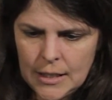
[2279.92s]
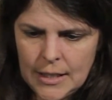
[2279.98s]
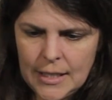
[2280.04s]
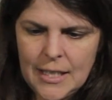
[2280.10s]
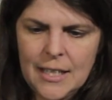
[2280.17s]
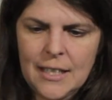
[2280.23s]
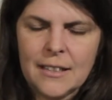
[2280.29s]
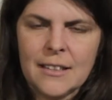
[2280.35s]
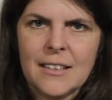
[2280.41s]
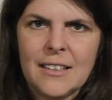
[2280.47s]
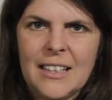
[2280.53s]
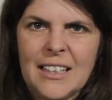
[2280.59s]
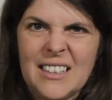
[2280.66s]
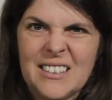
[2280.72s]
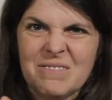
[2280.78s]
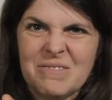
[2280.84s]
And
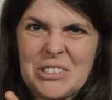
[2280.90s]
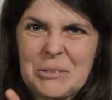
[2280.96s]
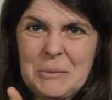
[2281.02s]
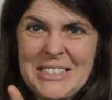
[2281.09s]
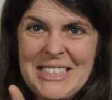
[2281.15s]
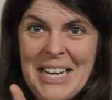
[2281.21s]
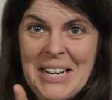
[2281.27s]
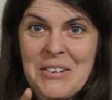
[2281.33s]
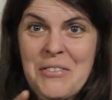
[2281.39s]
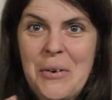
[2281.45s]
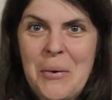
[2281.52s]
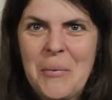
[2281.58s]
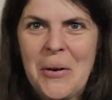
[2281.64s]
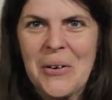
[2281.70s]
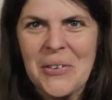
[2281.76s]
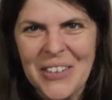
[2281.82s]
yeah, some stains
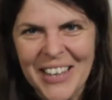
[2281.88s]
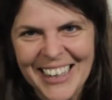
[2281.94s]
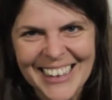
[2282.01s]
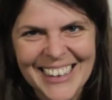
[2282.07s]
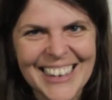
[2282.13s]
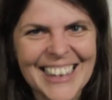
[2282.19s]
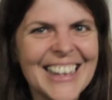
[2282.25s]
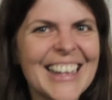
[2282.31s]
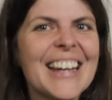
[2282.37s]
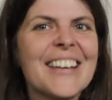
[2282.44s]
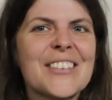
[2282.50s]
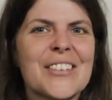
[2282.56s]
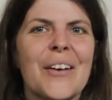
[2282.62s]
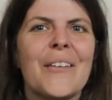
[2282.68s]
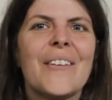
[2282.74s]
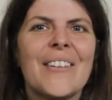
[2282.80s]
removing.
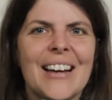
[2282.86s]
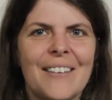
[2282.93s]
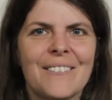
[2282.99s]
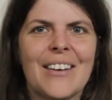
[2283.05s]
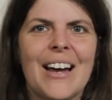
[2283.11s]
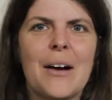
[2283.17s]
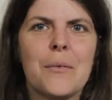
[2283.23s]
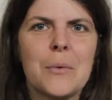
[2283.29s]
So I